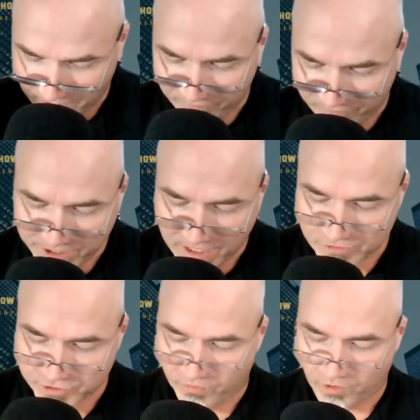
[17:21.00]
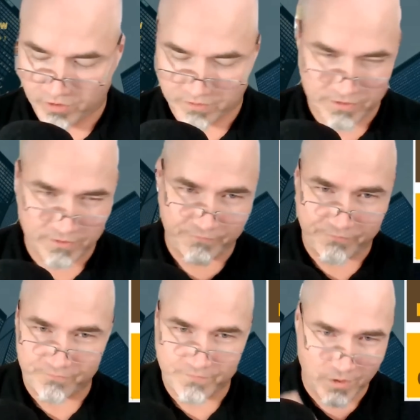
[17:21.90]
everything else you heard,
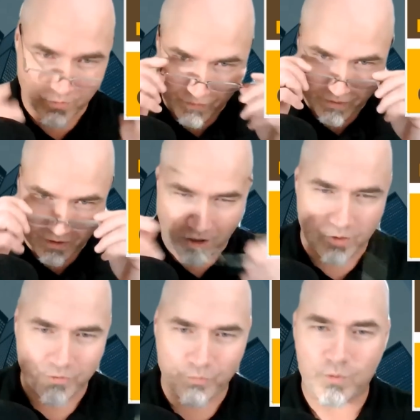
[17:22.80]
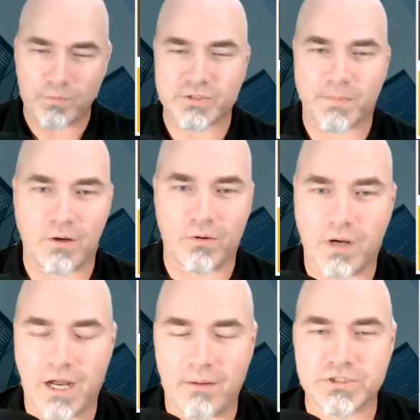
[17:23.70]
all the rumors about
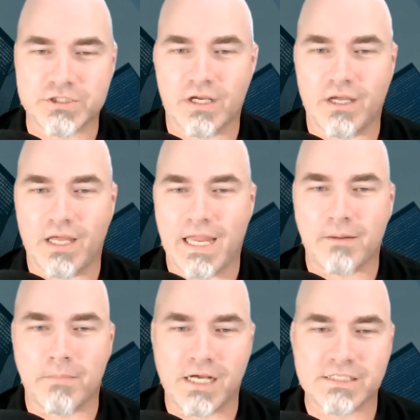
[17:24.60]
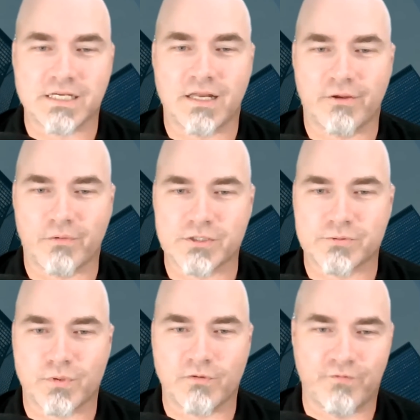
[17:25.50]
how much animosity there
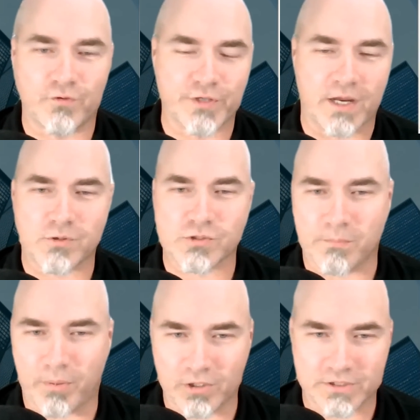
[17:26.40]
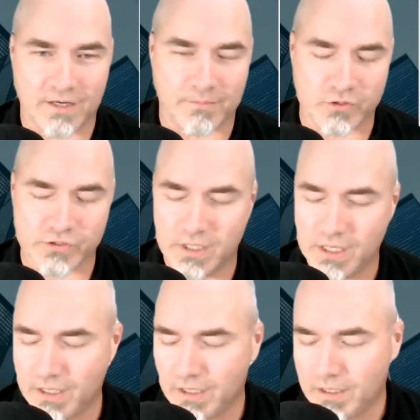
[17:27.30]
is between full-timers and part-timers.
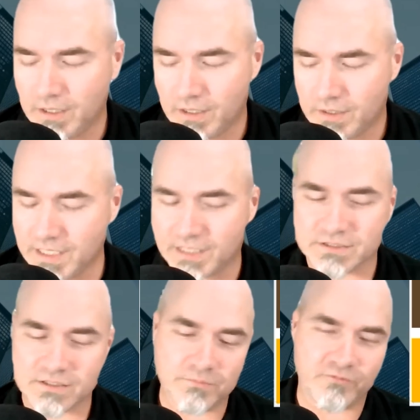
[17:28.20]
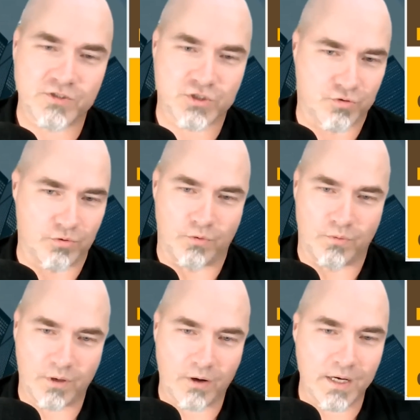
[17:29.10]
Yes, some of it's
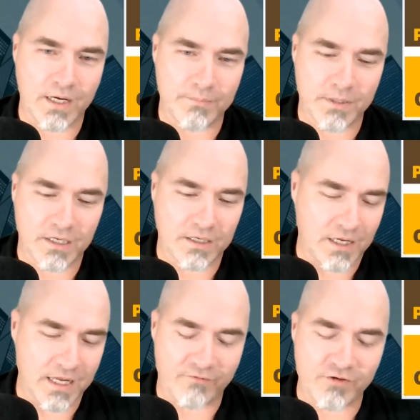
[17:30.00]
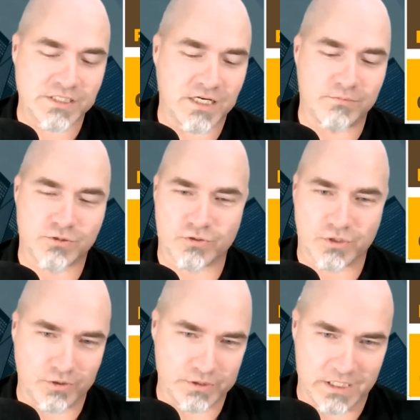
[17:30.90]
true. All right. Not every Teamster is
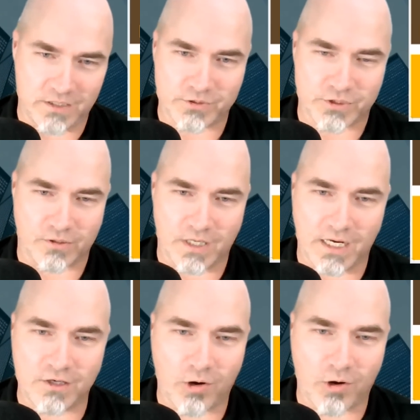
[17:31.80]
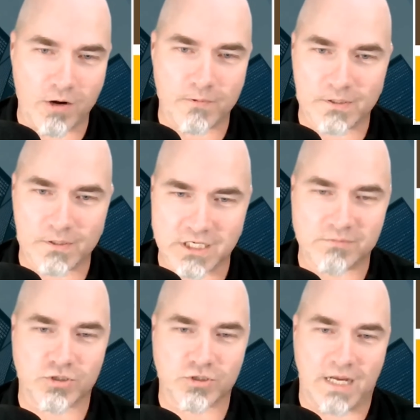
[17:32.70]
a good Teamster. And there are
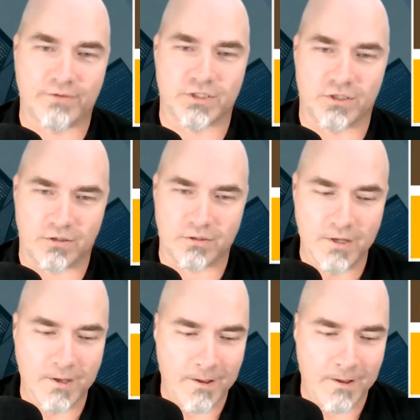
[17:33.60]
Teamsters out there